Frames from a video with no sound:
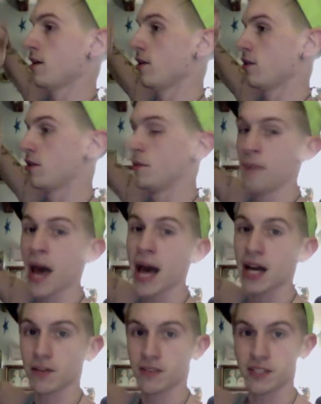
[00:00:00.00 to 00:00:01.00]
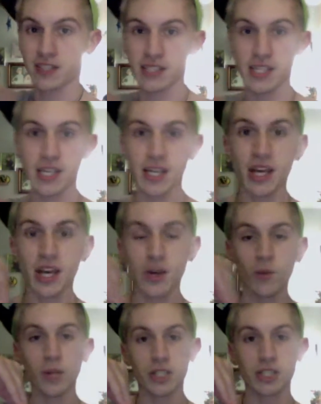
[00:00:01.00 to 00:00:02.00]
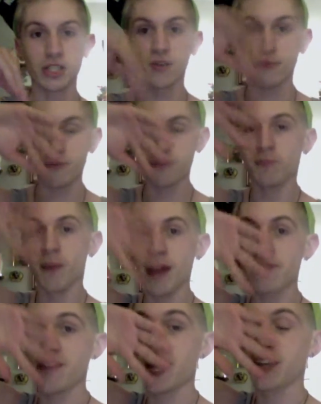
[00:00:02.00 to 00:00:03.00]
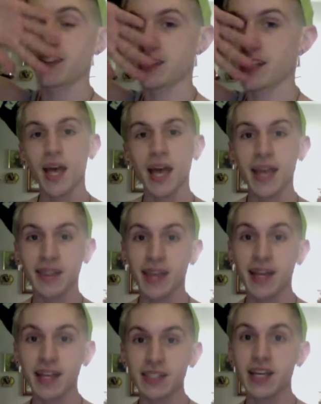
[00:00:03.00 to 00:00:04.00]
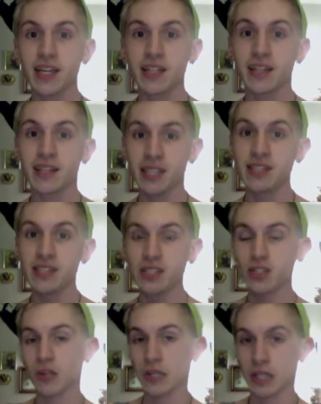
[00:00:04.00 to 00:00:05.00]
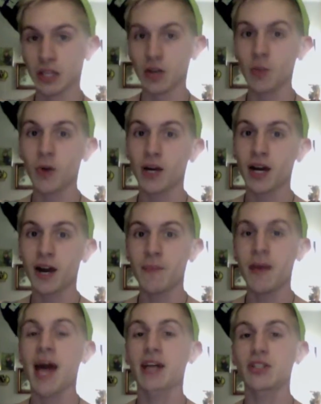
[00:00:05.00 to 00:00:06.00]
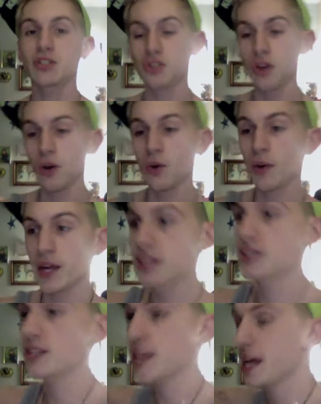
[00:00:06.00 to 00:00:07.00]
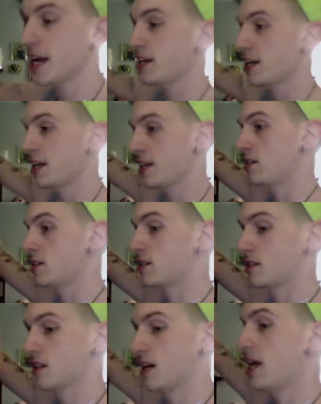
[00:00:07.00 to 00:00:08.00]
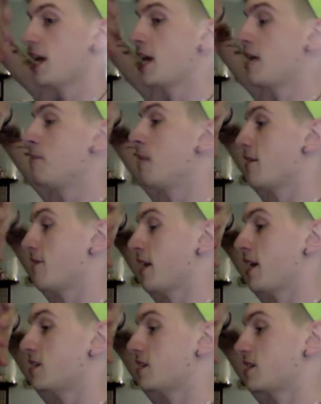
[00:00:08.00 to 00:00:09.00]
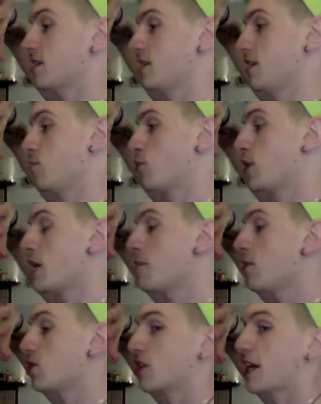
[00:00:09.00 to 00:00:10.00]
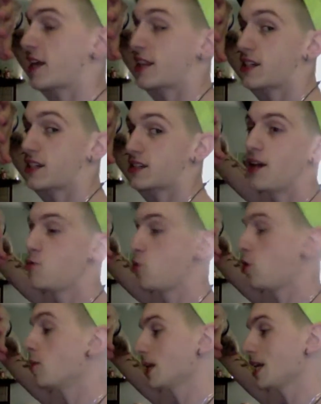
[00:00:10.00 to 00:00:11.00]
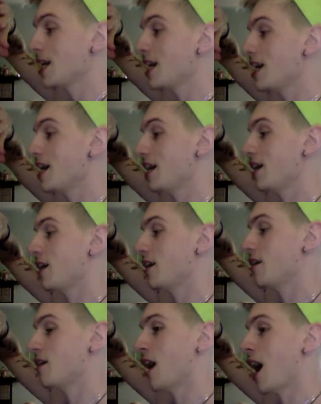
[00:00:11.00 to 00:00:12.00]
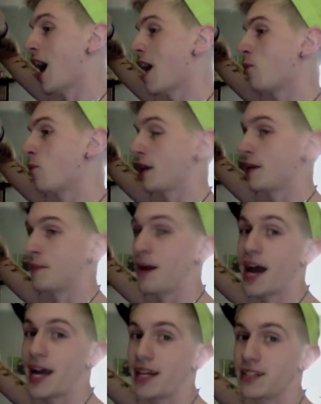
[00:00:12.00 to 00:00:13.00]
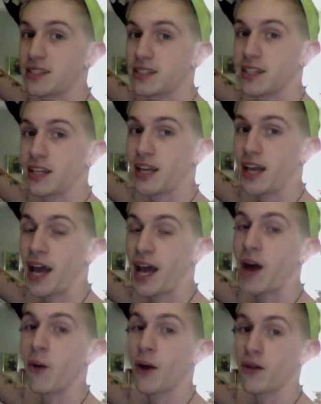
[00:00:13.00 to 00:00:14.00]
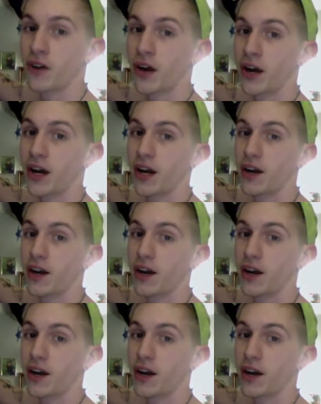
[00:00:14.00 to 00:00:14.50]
the back of his seat, which is my face. And like I said, these seats are a little more compact. So his hand is in my face, pretty much like this. Normally, I wouldn't mind. However,